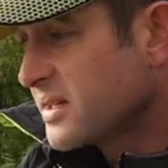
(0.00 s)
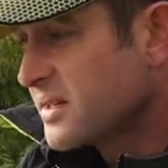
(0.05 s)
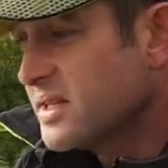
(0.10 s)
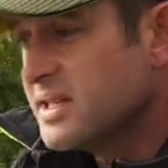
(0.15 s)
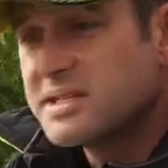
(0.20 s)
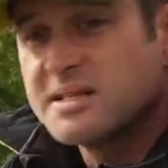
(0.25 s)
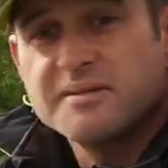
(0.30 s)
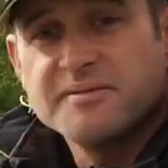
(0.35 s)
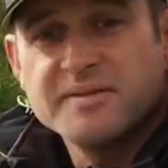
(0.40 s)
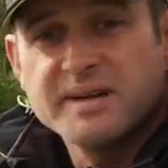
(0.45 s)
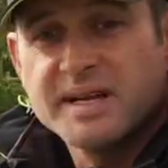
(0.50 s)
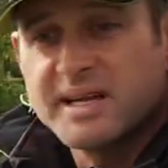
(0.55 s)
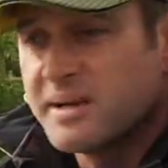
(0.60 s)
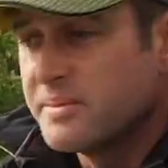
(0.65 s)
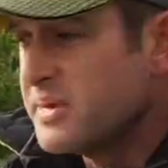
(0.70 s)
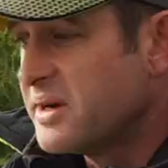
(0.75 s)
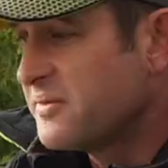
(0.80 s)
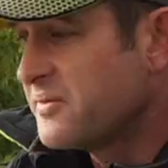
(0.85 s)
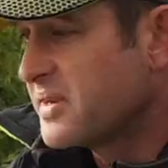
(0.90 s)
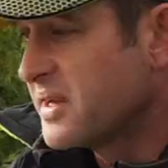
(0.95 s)
It's a thinking
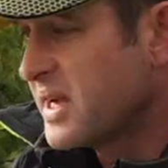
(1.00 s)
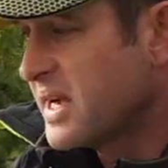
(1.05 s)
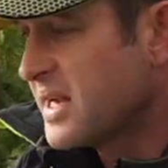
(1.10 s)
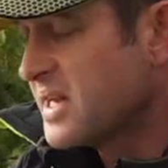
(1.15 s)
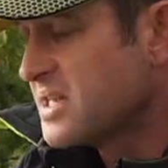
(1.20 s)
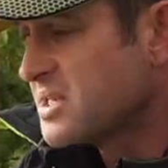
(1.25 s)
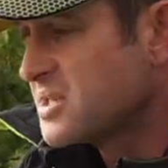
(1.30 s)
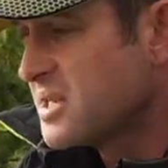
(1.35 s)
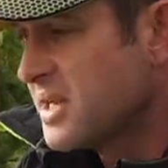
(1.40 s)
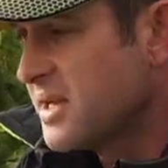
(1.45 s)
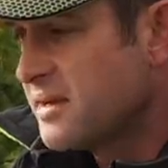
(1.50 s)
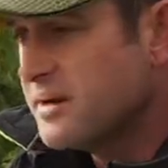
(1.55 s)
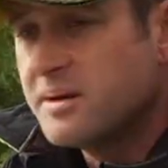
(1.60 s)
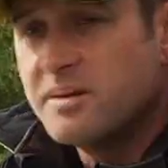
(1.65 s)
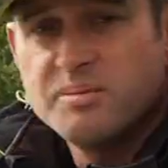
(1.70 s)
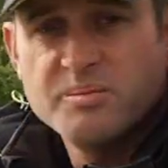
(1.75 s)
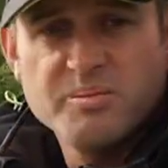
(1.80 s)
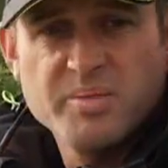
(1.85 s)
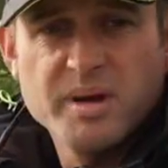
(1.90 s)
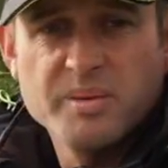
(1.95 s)
method, and it's
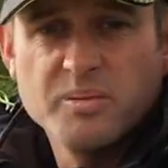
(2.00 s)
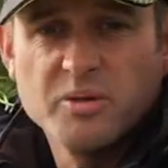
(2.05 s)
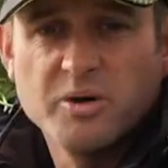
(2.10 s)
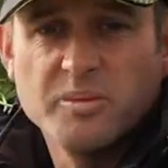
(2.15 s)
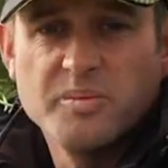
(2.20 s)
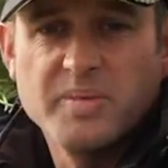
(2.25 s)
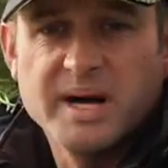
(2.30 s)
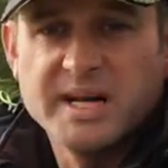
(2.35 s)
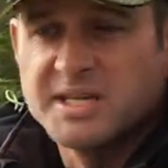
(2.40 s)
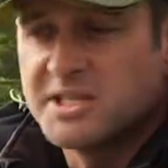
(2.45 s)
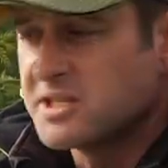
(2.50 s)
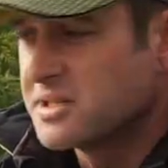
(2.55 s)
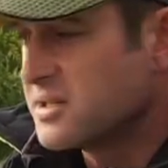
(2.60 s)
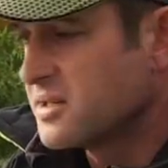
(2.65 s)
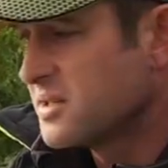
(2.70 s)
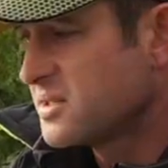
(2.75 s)
a bit more patient.